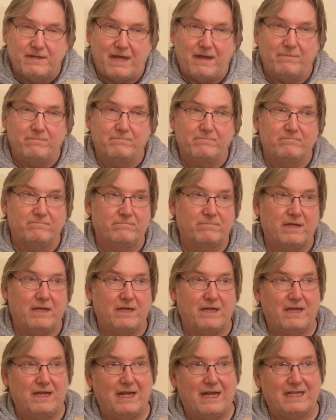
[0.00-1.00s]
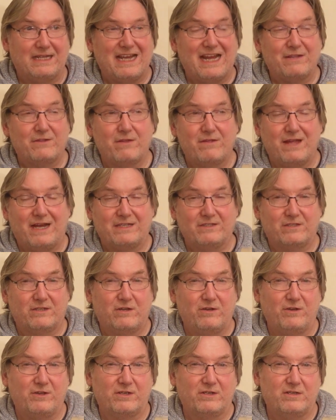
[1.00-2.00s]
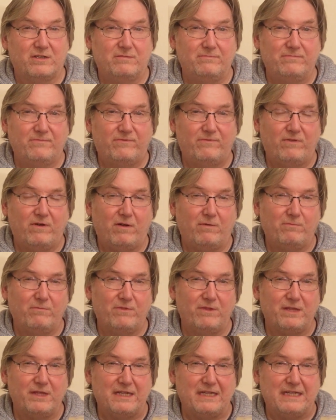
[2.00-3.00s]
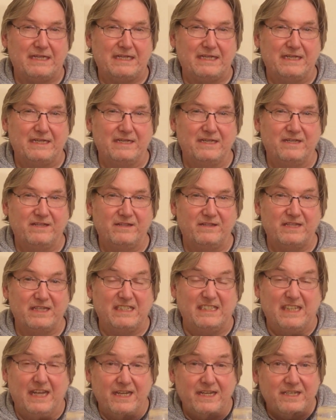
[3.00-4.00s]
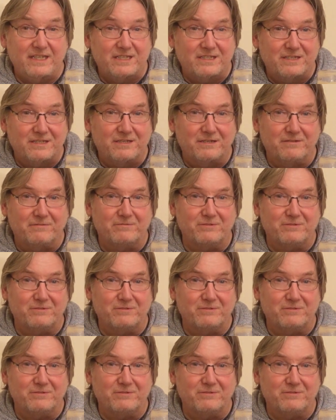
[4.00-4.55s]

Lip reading: I gather that's going to come from the yeast.